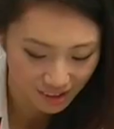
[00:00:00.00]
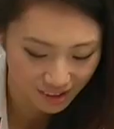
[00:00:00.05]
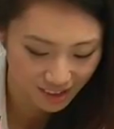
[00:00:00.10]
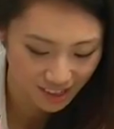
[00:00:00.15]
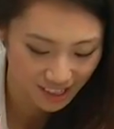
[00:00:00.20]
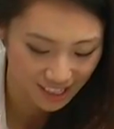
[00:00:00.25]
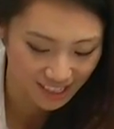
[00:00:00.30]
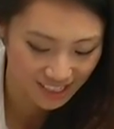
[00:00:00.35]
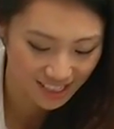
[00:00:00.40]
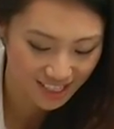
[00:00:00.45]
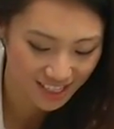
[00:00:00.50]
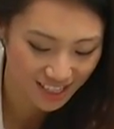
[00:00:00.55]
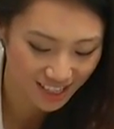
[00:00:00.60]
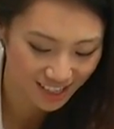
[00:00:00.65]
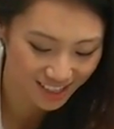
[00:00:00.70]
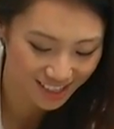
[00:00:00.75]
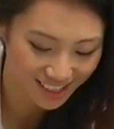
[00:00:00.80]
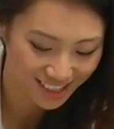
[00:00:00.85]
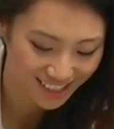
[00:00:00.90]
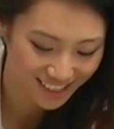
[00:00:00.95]
Okay, so
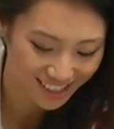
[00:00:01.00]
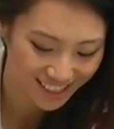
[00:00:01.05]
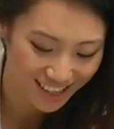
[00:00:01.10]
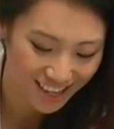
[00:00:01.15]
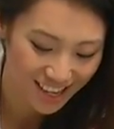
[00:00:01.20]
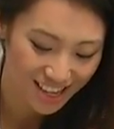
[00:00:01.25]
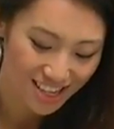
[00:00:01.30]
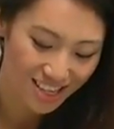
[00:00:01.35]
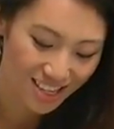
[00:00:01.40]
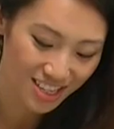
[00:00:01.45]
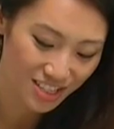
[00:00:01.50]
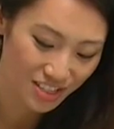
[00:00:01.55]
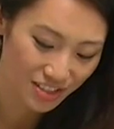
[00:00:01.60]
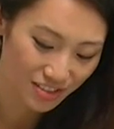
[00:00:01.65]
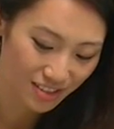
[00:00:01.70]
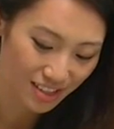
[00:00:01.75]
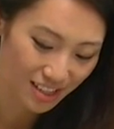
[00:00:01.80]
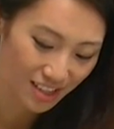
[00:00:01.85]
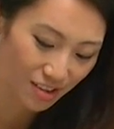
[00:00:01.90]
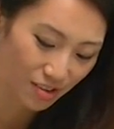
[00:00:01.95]
this is
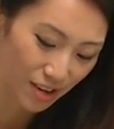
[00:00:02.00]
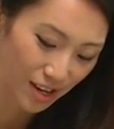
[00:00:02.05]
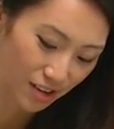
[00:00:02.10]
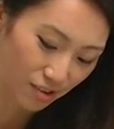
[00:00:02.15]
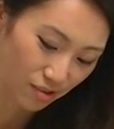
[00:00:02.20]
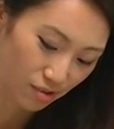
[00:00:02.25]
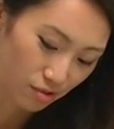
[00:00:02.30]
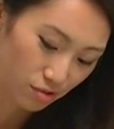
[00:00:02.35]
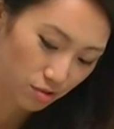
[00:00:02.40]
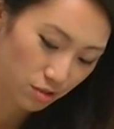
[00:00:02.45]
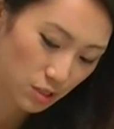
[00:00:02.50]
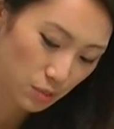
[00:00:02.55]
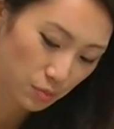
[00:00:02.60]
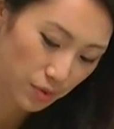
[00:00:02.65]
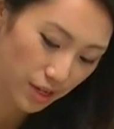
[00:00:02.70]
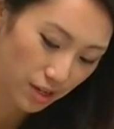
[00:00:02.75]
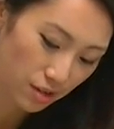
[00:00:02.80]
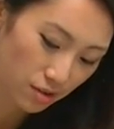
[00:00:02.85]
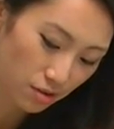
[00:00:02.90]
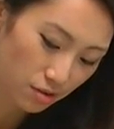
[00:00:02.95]
really quite gross,
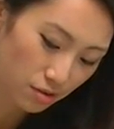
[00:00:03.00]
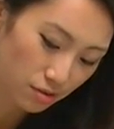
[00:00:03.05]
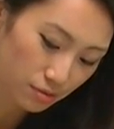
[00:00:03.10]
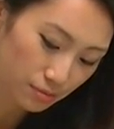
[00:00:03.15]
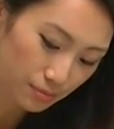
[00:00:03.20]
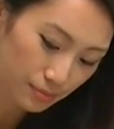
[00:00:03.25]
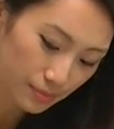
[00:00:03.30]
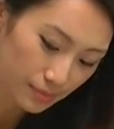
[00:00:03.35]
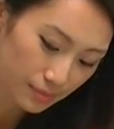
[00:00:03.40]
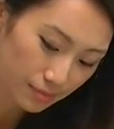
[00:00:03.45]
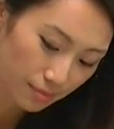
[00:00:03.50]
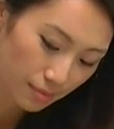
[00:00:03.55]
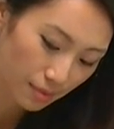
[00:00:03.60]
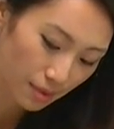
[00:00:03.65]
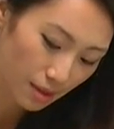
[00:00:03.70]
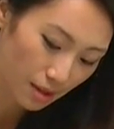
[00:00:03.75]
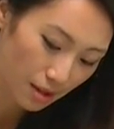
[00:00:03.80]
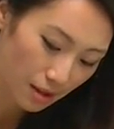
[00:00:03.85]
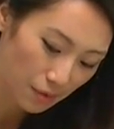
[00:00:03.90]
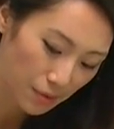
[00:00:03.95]
but you know,
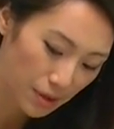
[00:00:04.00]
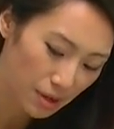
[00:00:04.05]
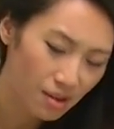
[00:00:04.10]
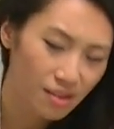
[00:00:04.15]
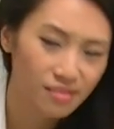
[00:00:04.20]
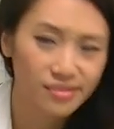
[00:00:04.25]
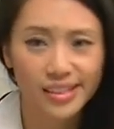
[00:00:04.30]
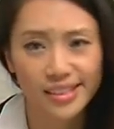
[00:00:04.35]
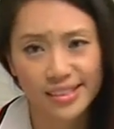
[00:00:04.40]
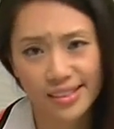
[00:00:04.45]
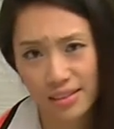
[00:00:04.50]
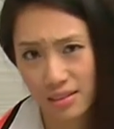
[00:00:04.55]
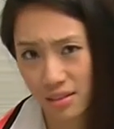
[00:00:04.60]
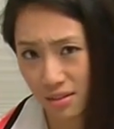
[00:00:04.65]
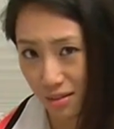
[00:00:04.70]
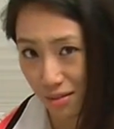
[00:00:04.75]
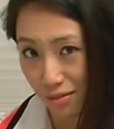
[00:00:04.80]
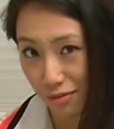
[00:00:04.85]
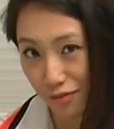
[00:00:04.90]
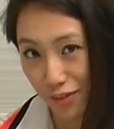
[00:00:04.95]
we all have dead skin
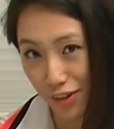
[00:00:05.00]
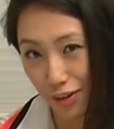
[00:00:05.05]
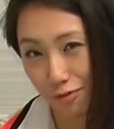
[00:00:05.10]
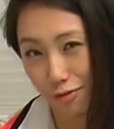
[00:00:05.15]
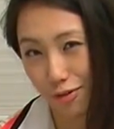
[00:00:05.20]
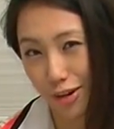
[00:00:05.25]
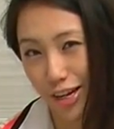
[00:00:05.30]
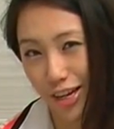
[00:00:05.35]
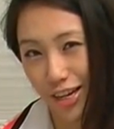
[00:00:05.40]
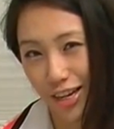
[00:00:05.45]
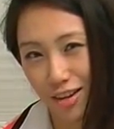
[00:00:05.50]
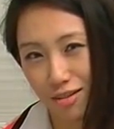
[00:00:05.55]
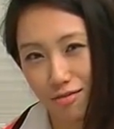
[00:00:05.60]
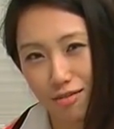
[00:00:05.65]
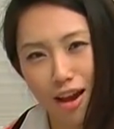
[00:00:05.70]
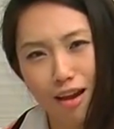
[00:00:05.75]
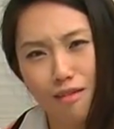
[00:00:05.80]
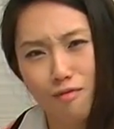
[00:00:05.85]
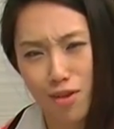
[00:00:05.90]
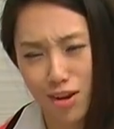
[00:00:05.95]
on our feet, right? And you
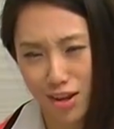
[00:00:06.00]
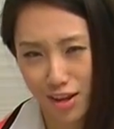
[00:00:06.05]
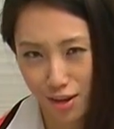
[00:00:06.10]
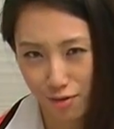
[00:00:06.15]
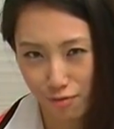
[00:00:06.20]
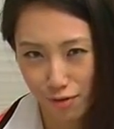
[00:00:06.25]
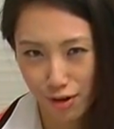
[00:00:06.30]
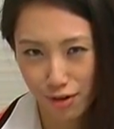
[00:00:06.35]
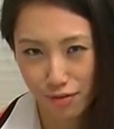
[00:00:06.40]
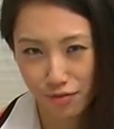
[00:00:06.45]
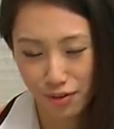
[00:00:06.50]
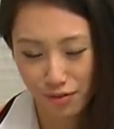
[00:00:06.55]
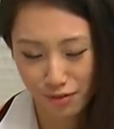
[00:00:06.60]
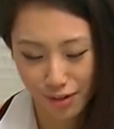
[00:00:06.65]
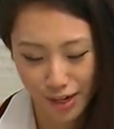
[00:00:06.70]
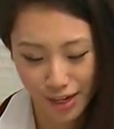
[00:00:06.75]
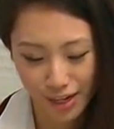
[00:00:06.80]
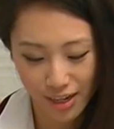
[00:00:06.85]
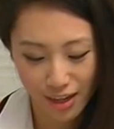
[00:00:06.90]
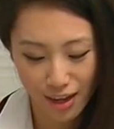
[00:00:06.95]
kind of want to get rid of it,
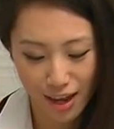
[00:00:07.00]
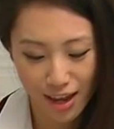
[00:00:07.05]
right?